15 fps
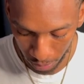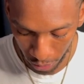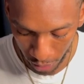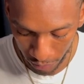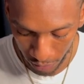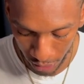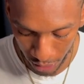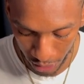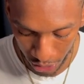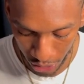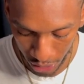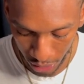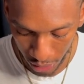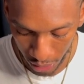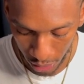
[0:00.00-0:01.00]

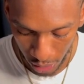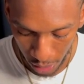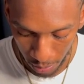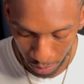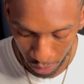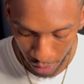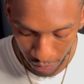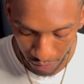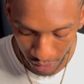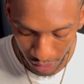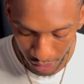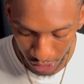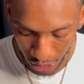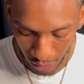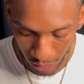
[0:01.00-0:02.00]
Privilege.
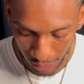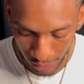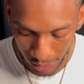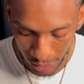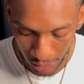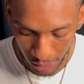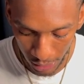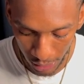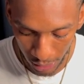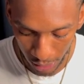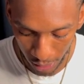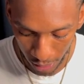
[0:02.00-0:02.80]
Privilege lady.